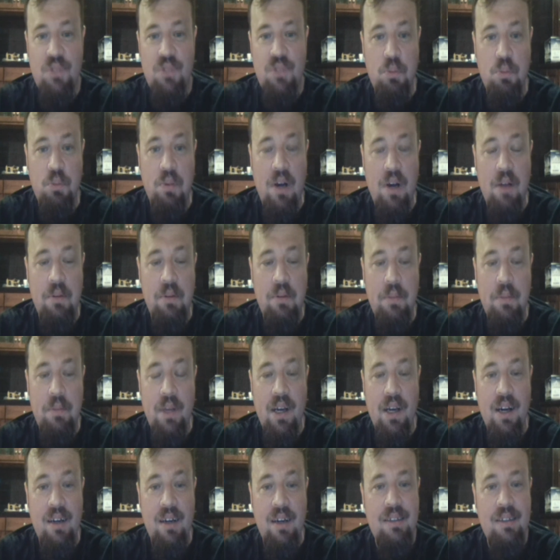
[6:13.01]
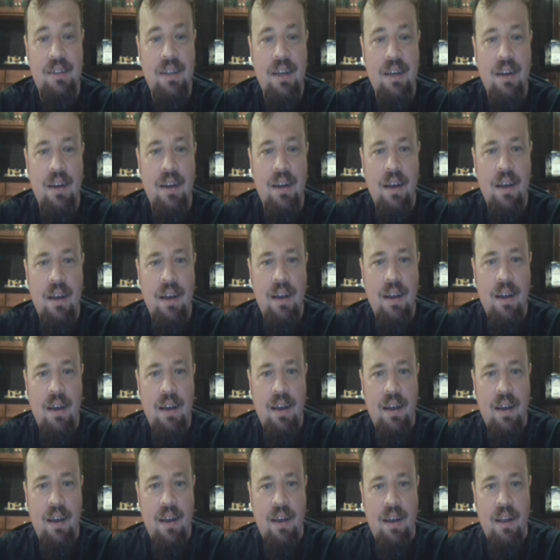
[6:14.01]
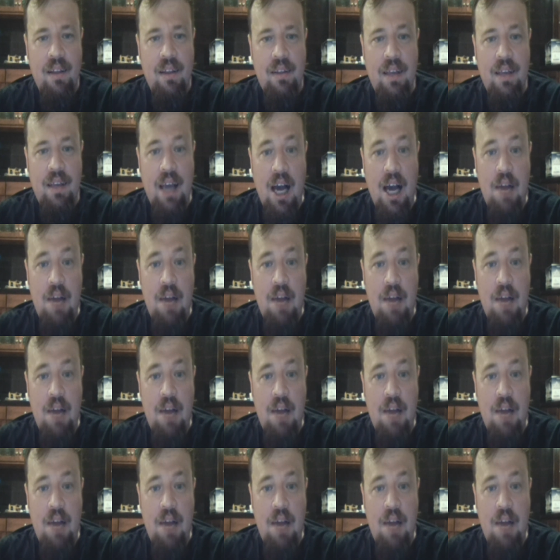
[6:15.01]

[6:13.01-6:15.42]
No problem there. The